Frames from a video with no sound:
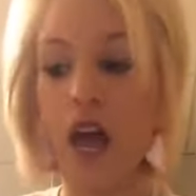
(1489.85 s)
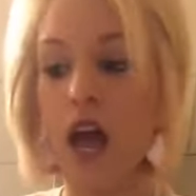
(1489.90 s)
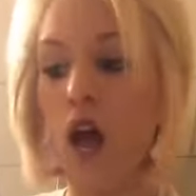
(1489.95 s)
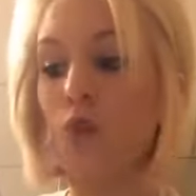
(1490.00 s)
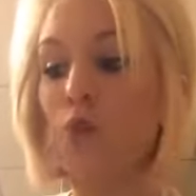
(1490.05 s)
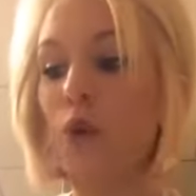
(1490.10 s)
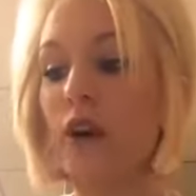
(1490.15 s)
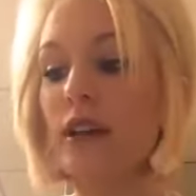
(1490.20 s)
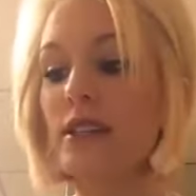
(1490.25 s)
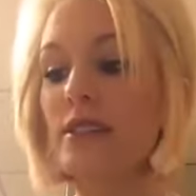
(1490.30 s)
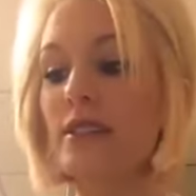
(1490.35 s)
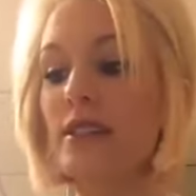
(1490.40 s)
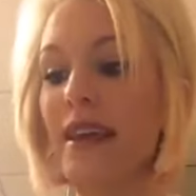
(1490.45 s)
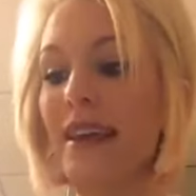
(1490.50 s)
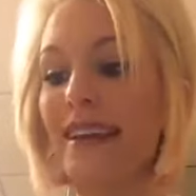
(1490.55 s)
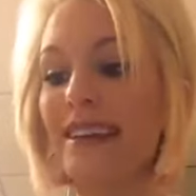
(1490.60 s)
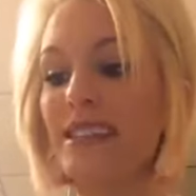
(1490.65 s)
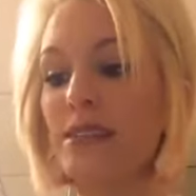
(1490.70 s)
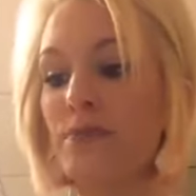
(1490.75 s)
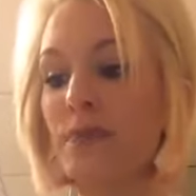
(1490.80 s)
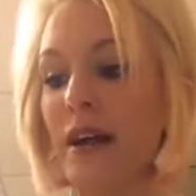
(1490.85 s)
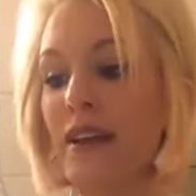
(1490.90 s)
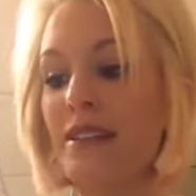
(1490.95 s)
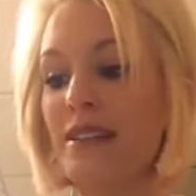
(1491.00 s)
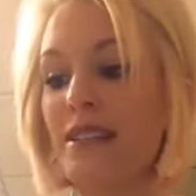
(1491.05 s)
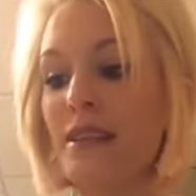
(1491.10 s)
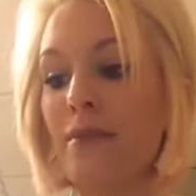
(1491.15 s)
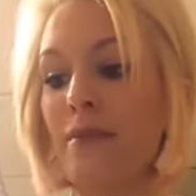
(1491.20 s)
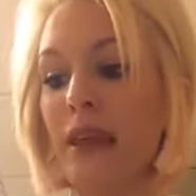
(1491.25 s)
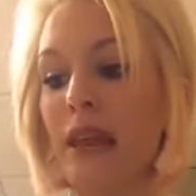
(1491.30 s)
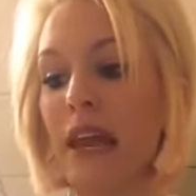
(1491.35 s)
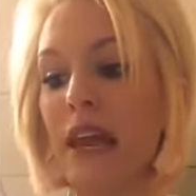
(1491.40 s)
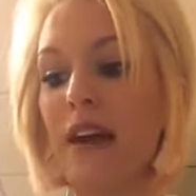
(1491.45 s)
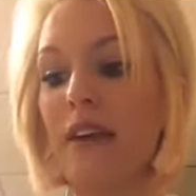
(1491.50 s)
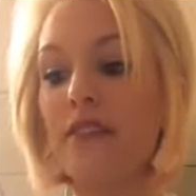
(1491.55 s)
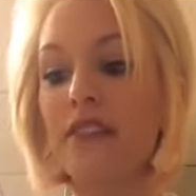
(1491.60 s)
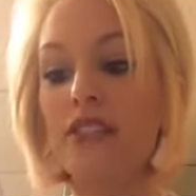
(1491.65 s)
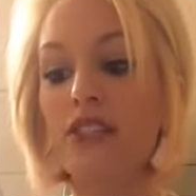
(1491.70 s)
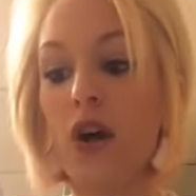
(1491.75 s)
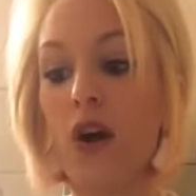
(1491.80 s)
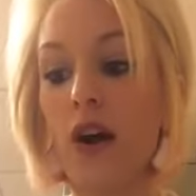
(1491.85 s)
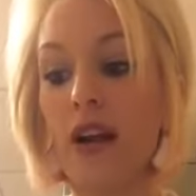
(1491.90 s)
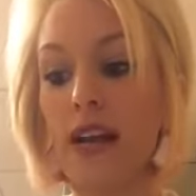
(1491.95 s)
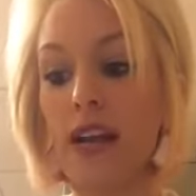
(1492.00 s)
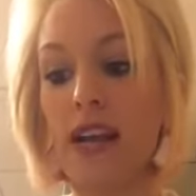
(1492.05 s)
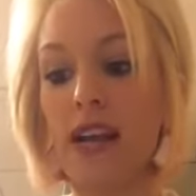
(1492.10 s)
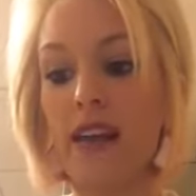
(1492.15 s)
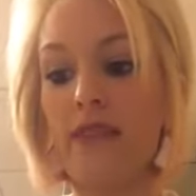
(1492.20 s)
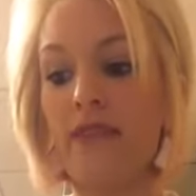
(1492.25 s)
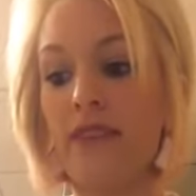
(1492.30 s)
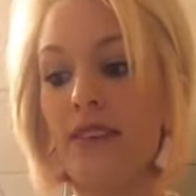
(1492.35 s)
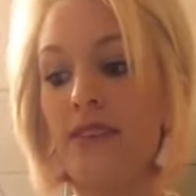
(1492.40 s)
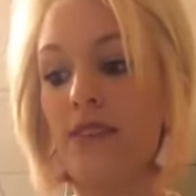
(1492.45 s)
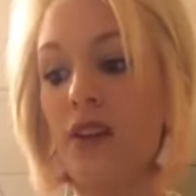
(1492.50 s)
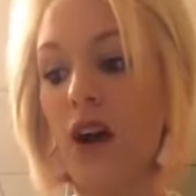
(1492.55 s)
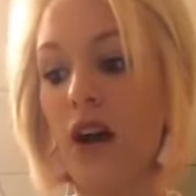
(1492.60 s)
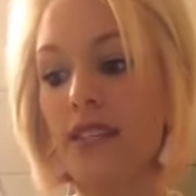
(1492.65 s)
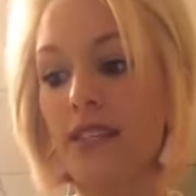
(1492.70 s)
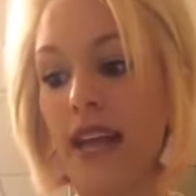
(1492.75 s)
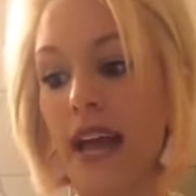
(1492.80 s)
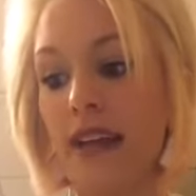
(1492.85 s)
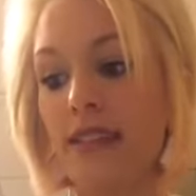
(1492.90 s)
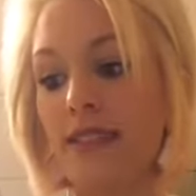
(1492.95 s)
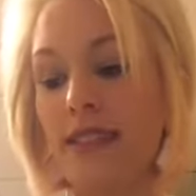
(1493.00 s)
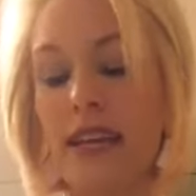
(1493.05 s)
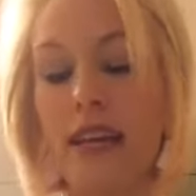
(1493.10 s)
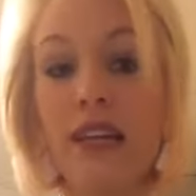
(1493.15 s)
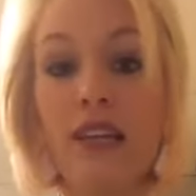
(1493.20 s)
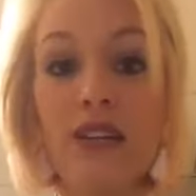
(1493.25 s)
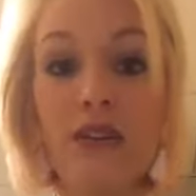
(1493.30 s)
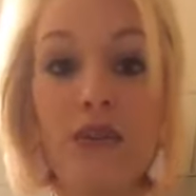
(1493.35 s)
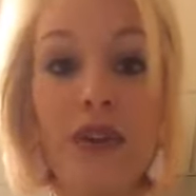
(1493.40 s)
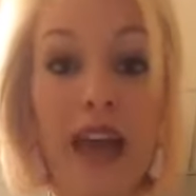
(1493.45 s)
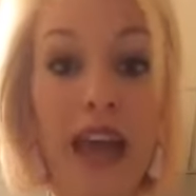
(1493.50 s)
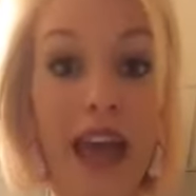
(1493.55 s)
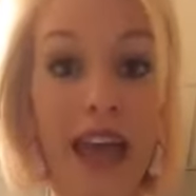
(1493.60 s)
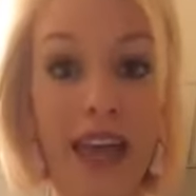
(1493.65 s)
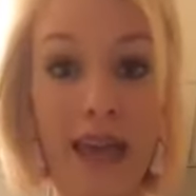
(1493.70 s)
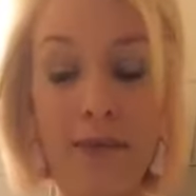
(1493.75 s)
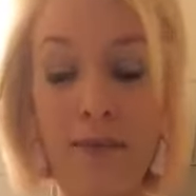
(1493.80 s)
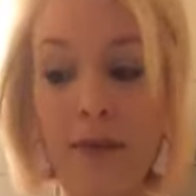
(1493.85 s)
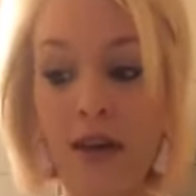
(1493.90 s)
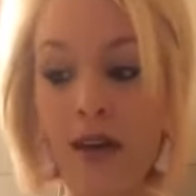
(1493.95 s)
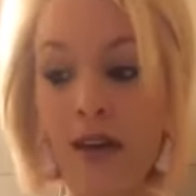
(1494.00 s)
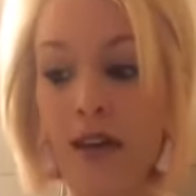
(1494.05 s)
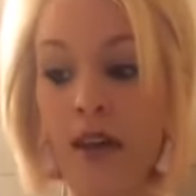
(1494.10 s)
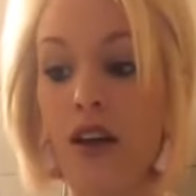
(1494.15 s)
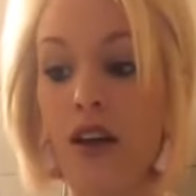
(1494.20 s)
Words that express the meaning of a target in this context include aim,